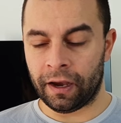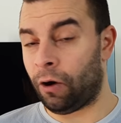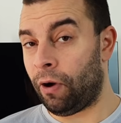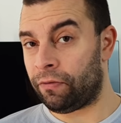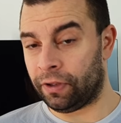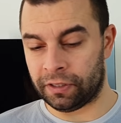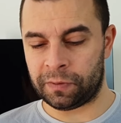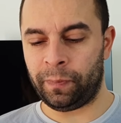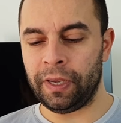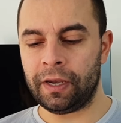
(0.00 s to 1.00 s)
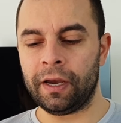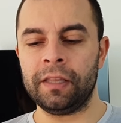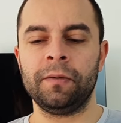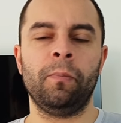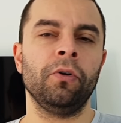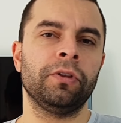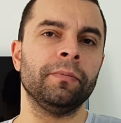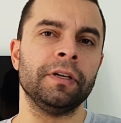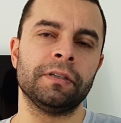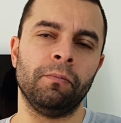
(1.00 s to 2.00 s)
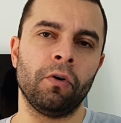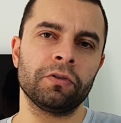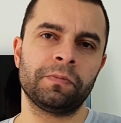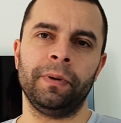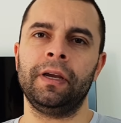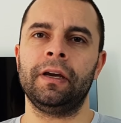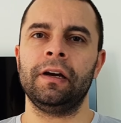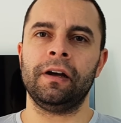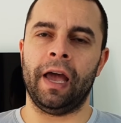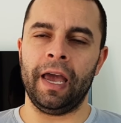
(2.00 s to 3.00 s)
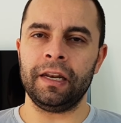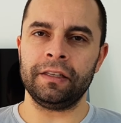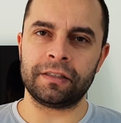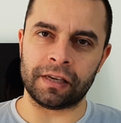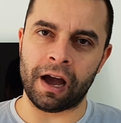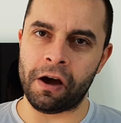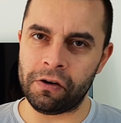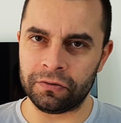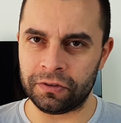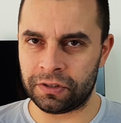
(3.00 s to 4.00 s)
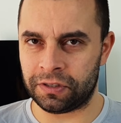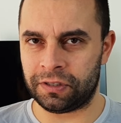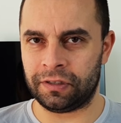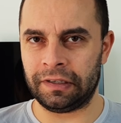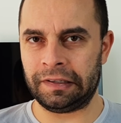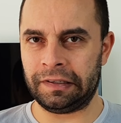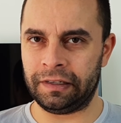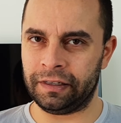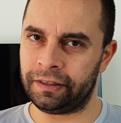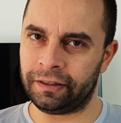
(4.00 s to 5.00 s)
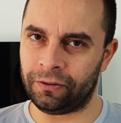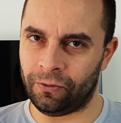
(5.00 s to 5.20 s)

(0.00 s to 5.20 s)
However, the speaker at the bottom is a mono speaker and it sounds, uh,